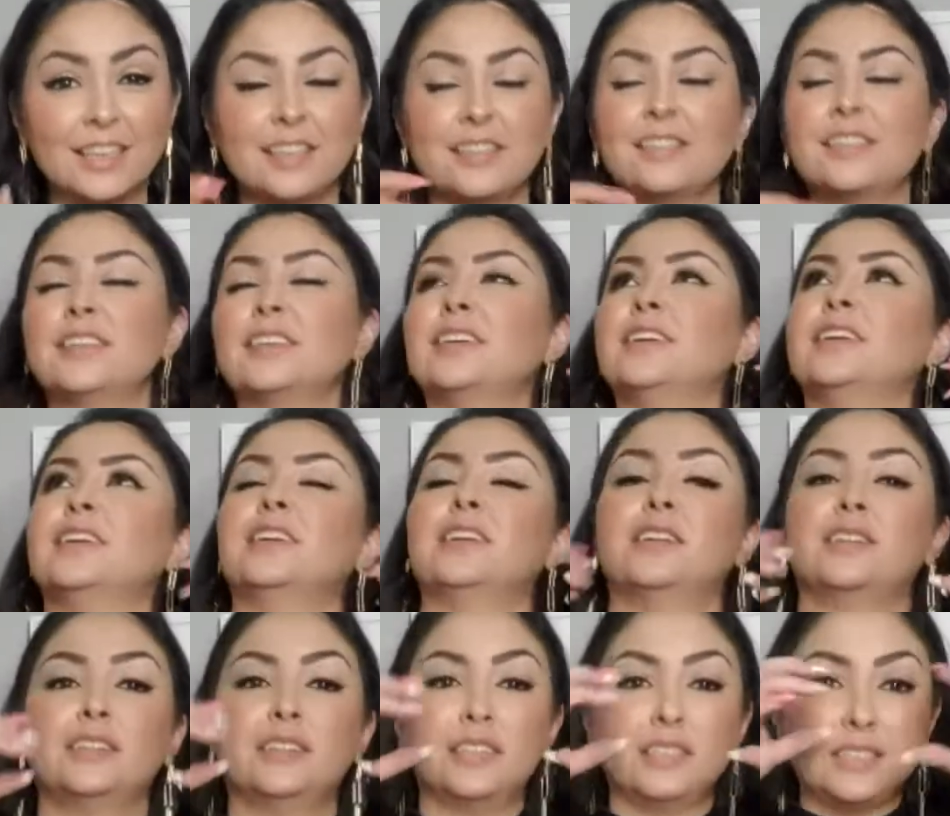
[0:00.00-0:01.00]

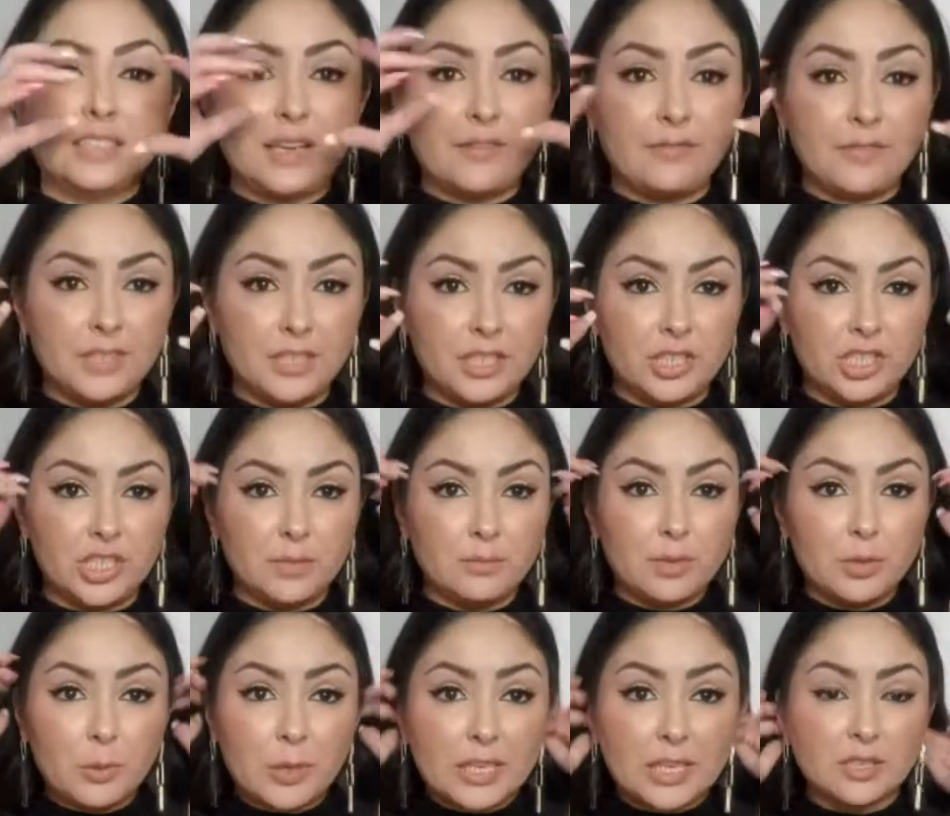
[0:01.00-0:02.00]
the definition.
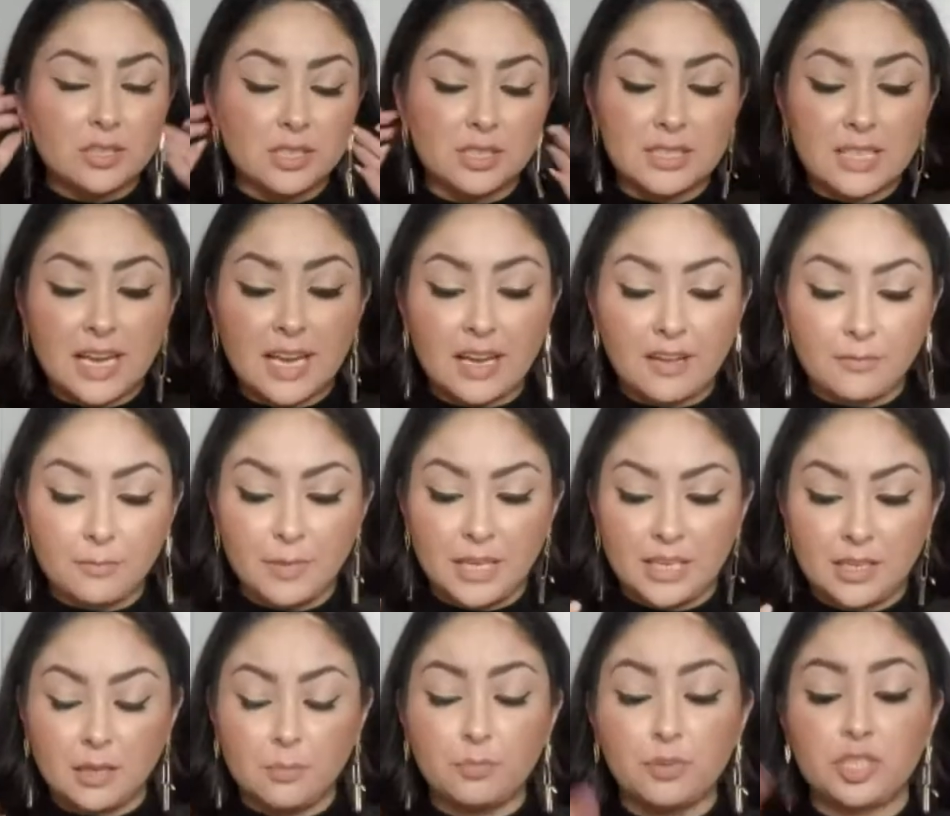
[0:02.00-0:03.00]
But right now, since I have
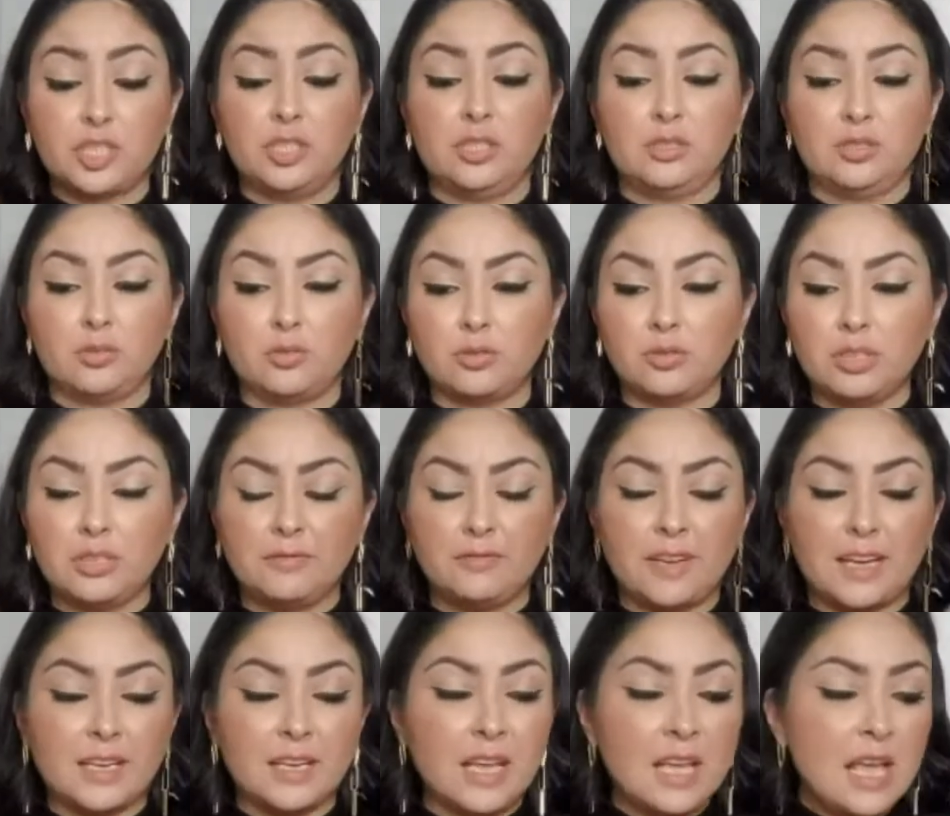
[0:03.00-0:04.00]
makeup, which is totally
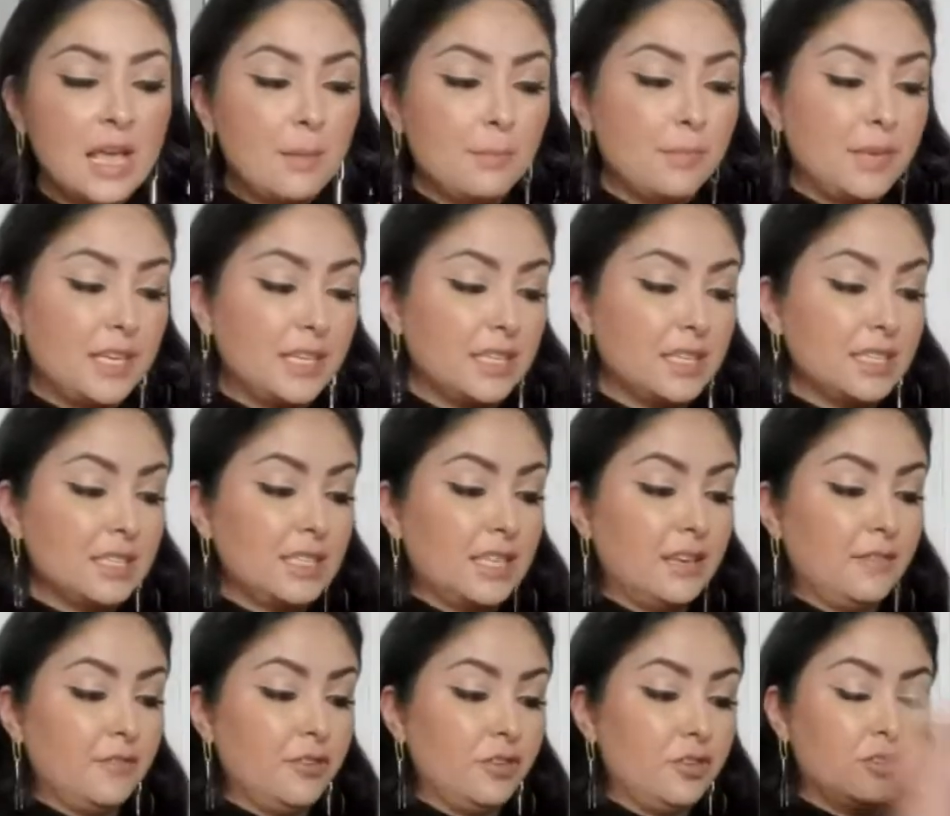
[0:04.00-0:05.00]
fine, because
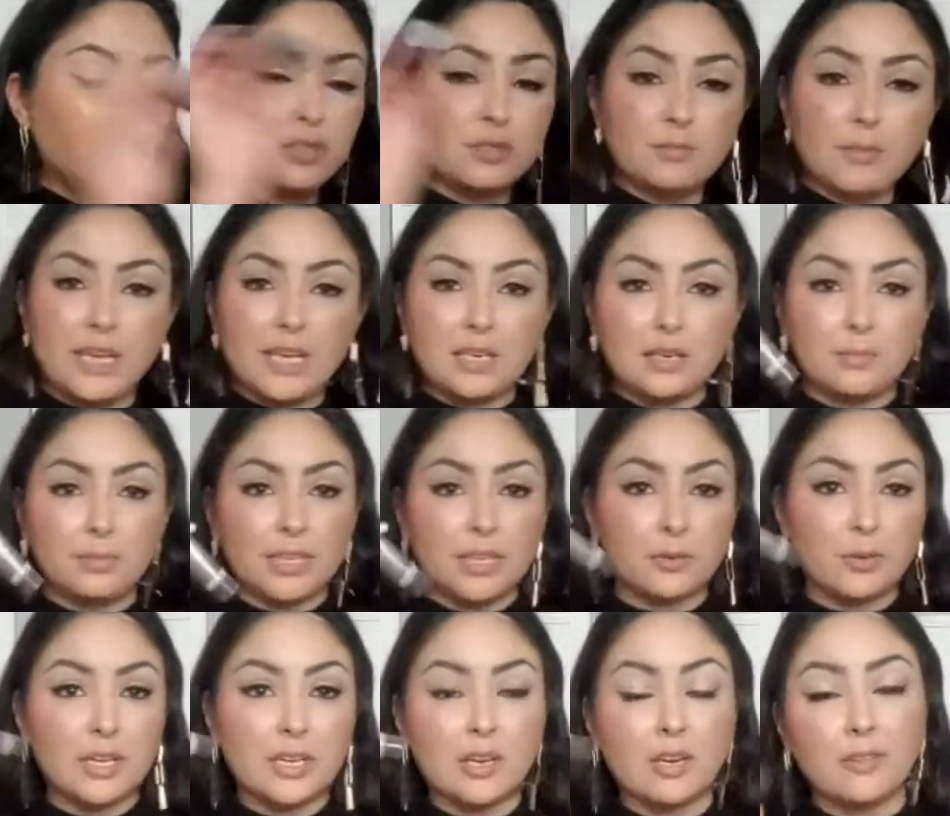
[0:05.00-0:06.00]
if you use makeup,
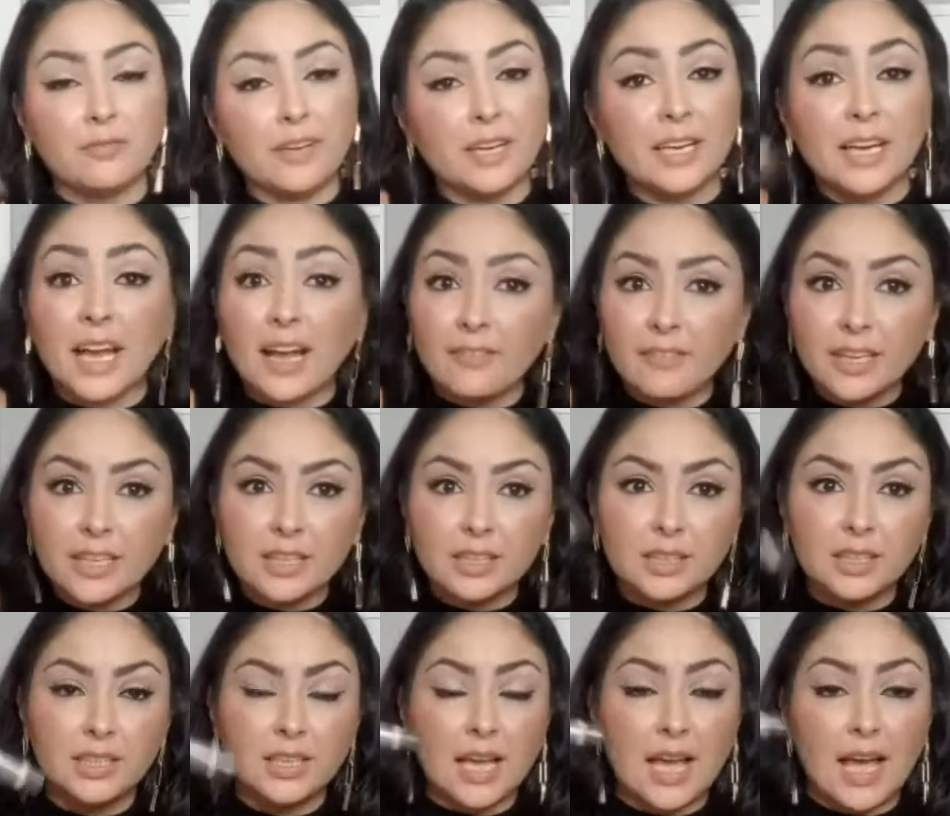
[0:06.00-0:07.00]
like right now, if I didn't have
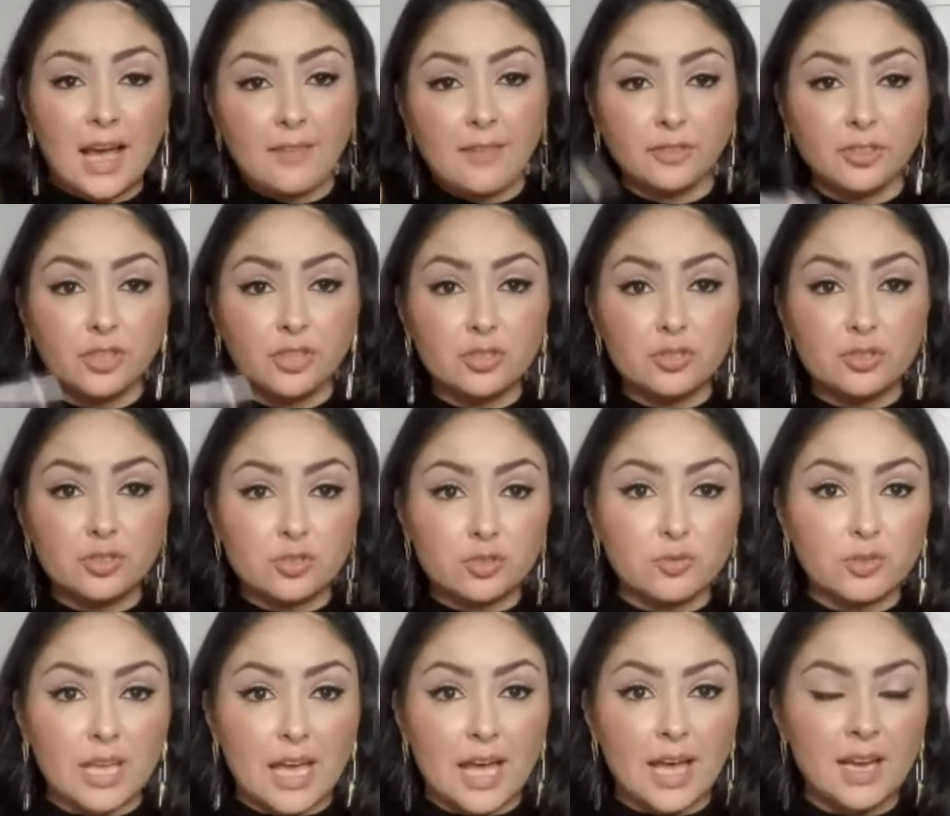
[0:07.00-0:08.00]
anything, after you
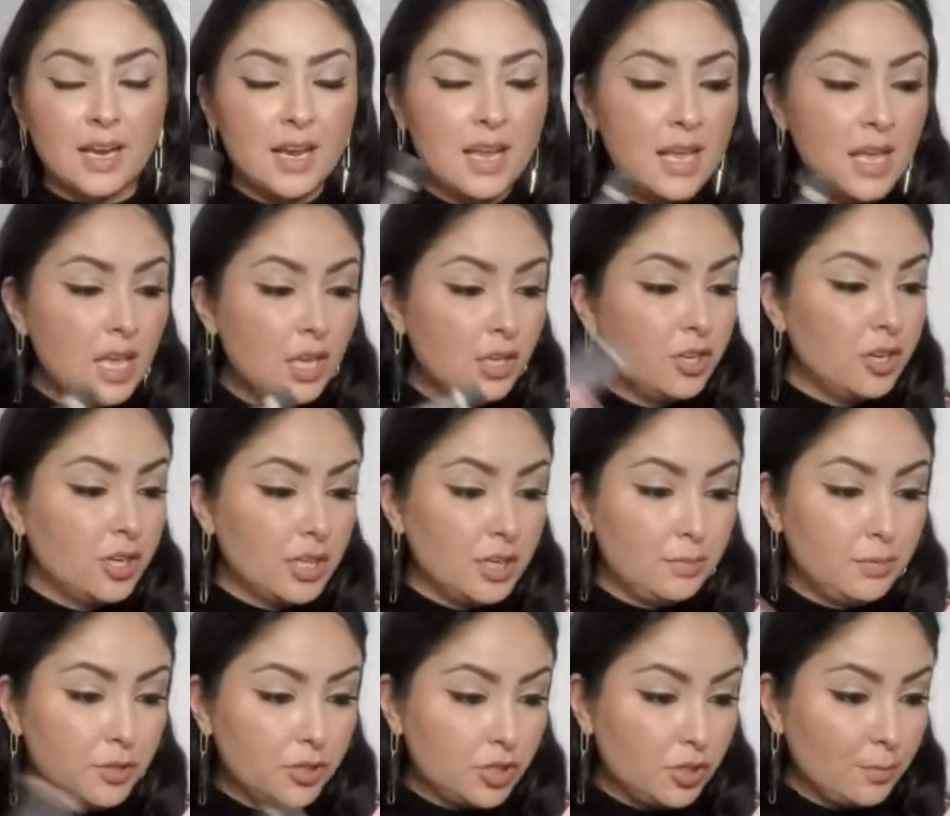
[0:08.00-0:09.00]
do that, you're going
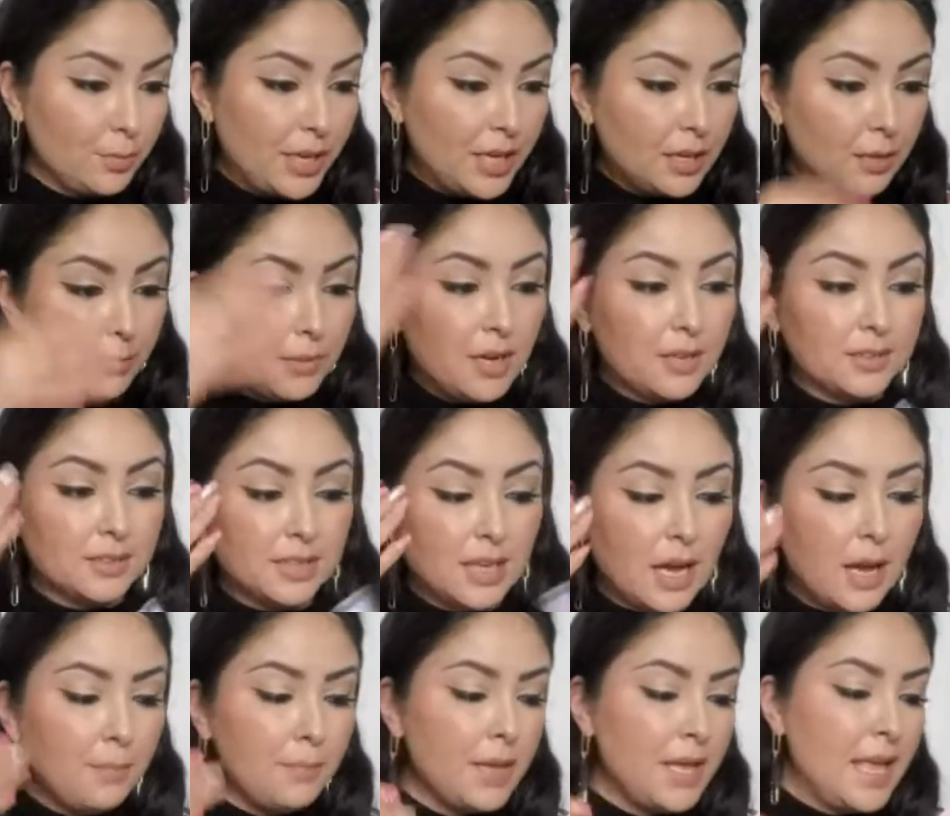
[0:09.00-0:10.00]
to put your makeup on
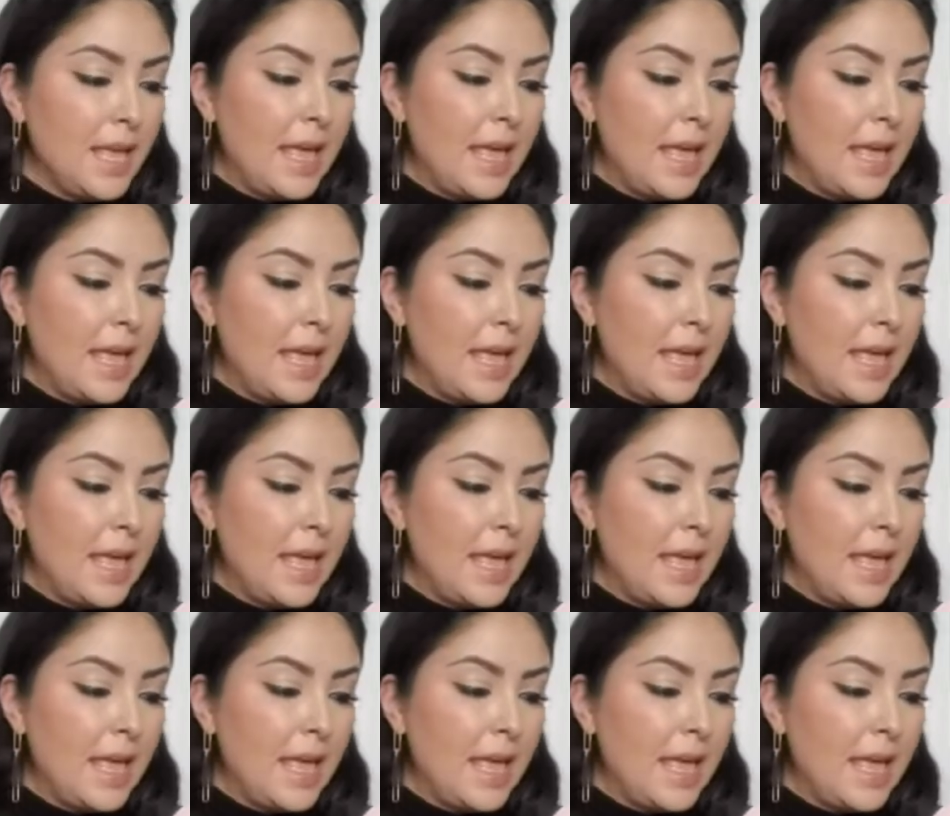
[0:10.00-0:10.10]
top.